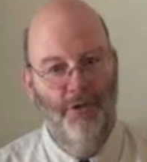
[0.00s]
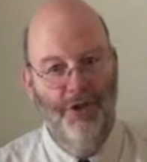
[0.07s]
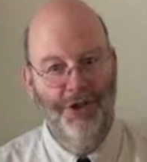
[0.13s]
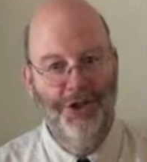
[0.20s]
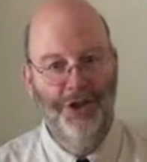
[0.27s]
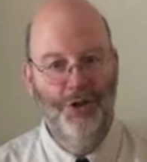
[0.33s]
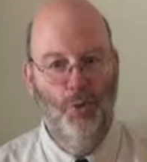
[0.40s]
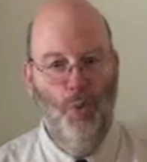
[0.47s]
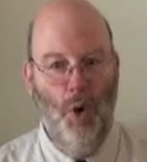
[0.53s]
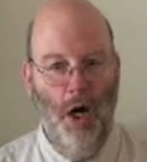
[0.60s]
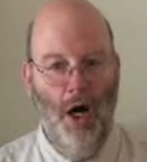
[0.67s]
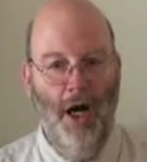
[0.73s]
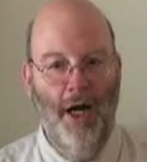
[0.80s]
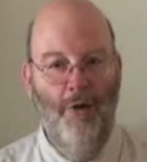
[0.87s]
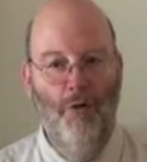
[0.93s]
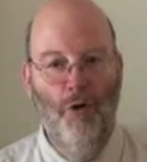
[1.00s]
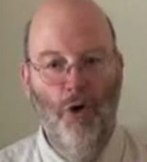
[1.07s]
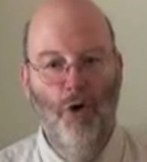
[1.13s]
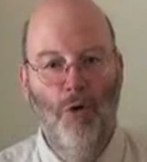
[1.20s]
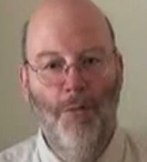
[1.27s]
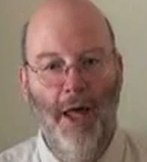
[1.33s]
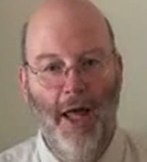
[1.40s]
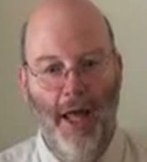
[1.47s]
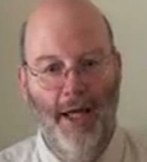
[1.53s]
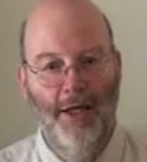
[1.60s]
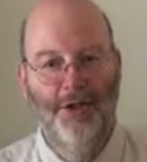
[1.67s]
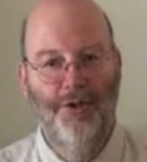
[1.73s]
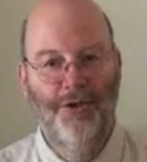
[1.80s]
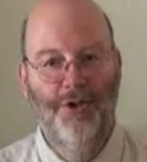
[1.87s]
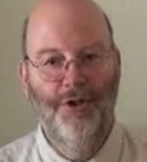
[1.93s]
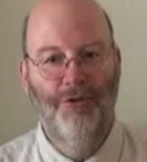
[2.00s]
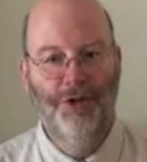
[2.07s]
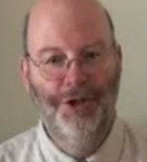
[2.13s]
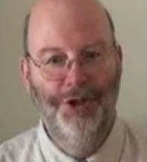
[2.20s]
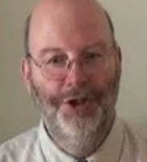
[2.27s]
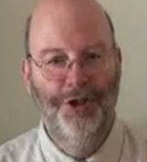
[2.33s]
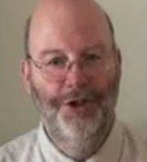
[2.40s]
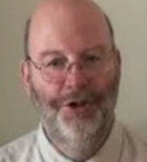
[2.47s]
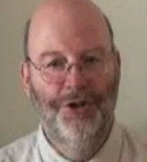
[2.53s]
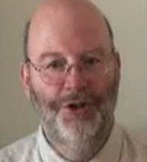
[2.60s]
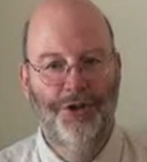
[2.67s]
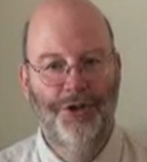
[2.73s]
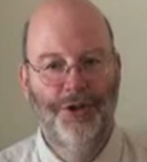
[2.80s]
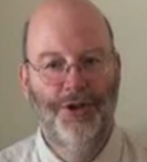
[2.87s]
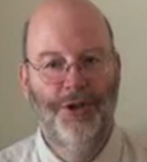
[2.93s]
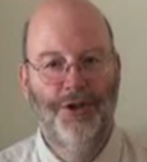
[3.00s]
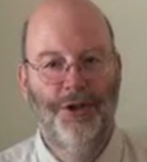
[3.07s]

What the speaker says: This is why Rome hated the Christians.